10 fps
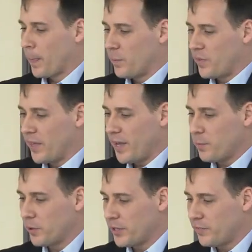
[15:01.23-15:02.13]
they
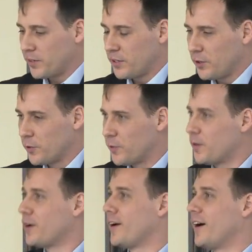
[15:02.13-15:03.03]
believe in
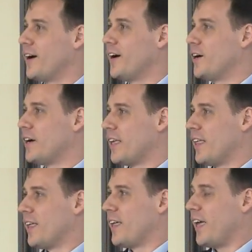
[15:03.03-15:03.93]
you uh,
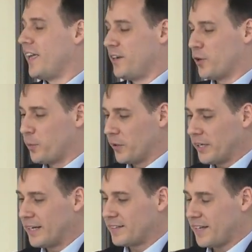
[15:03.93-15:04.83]
and your
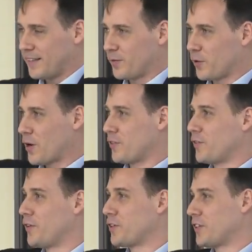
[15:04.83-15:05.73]
ability to take them across
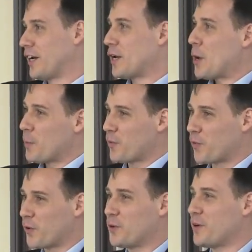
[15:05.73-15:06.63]
the finish line
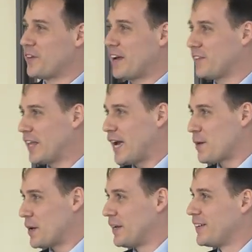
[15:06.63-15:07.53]
before you even have a
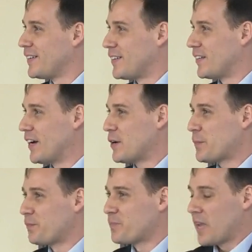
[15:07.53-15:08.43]
lab, right?
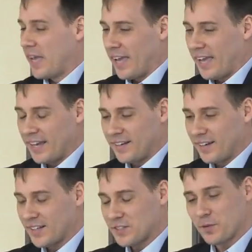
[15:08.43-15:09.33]
And
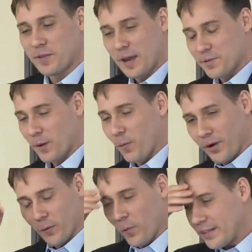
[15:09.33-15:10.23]
uh, sometimes I
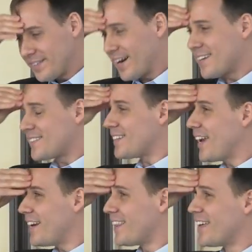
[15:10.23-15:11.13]
wonder, what did I
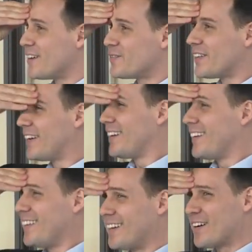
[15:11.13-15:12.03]
say to them,
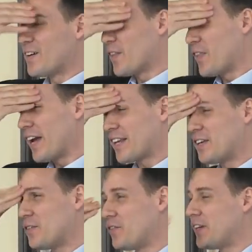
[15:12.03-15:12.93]
you know, that
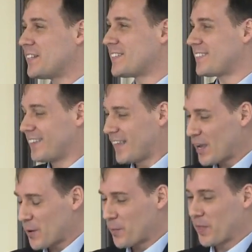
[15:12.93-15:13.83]
convinced
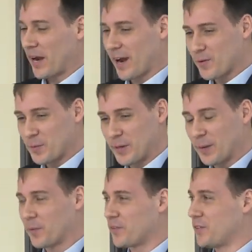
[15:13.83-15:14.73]
them that I would be
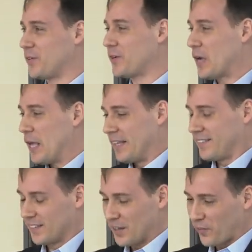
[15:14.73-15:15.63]
able to
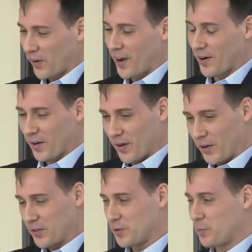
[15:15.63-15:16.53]
deliver on
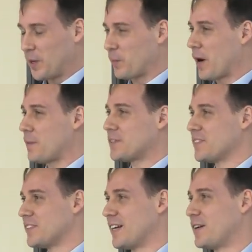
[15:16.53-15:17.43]
all these big
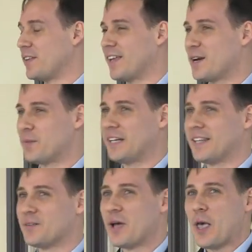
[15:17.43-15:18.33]
promises that I, that I made to
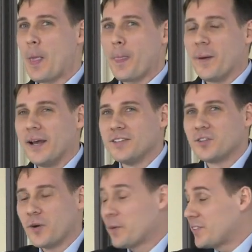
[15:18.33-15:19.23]
them. And
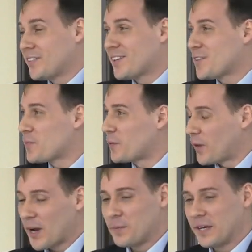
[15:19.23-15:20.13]
so I must have said something
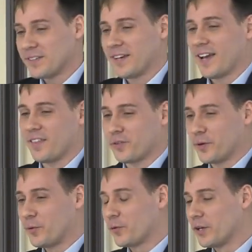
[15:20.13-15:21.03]
right because I got
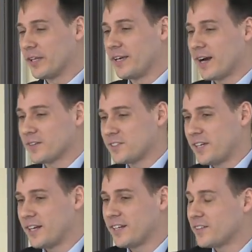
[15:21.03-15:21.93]
three really
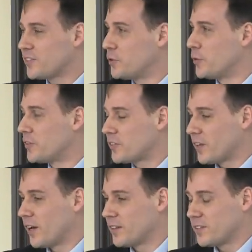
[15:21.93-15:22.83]
outstanding students
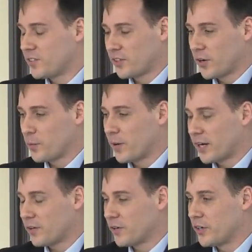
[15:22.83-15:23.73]
uh, to start my
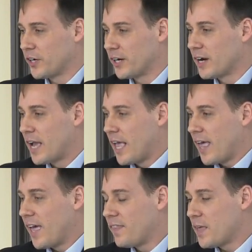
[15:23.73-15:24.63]
career here,
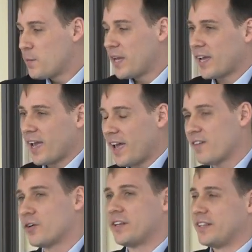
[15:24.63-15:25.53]
and they make
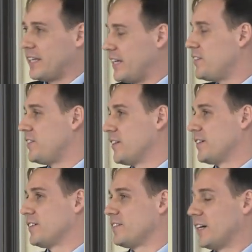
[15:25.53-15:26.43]
everything easier,
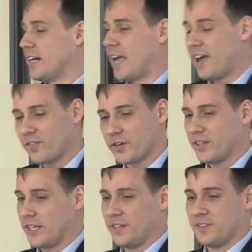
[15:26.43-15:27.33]
right?
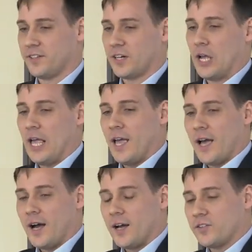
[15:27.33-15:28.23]
Everything easier.
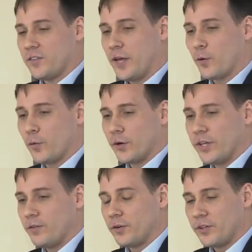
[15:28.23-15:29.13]
Uh, so they were
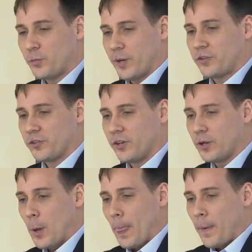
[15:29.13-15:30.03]
really, really
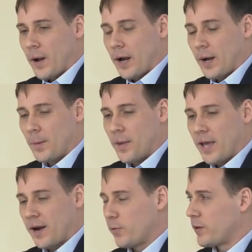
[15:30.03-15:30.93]
special, um,
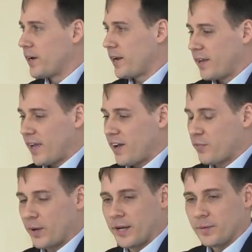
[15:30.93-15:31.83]
and I wouldn't
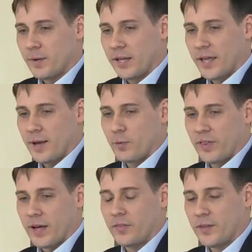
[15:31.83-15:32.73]
have my, my lab
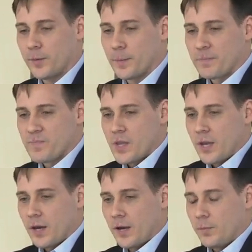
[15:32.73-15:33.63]
without them.
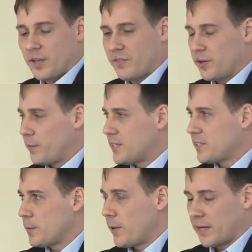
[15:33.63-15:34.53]
Um, left an
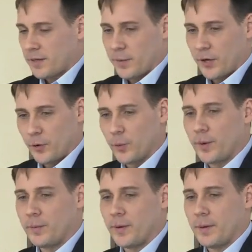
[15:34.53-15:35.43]
amazing impact on my group
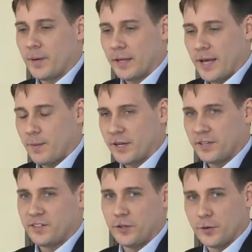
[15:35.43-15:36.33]
and, and my lab, and
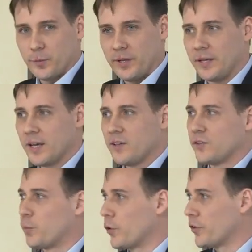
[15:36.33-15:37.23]
continue to be
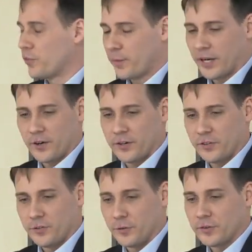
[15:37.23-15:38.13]
supporters of my current
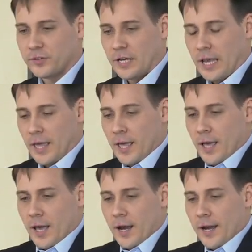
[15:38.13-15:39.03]
students.
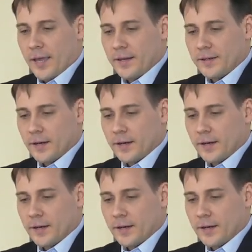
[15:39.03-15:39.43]
And